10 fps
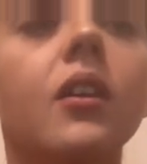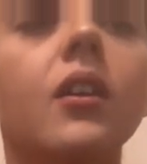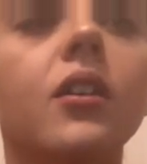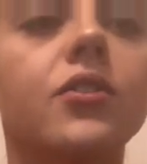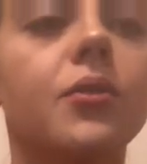
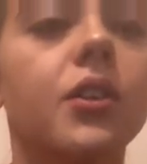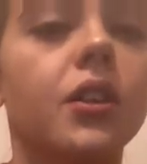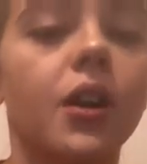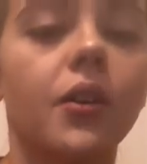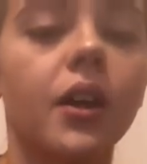So we're going to
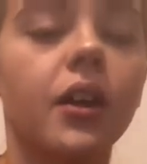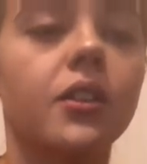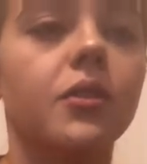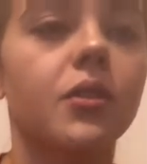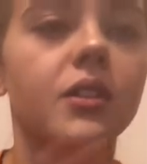go ahead and do
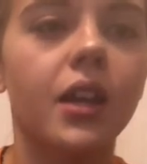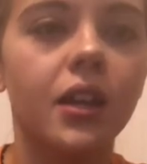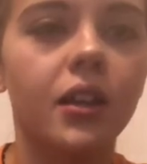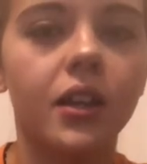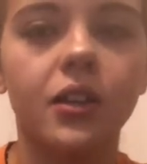
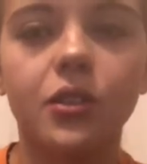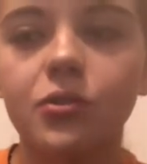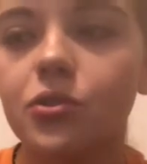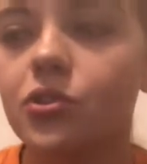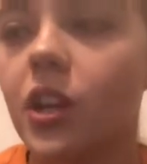like a neutral
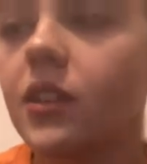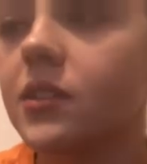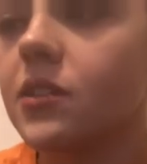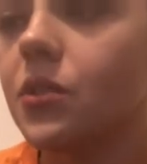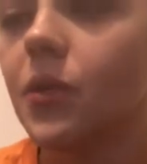shade. Let's
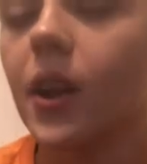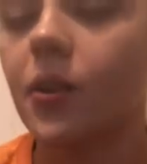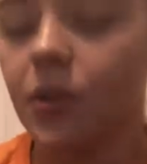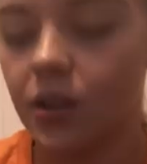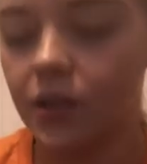do our,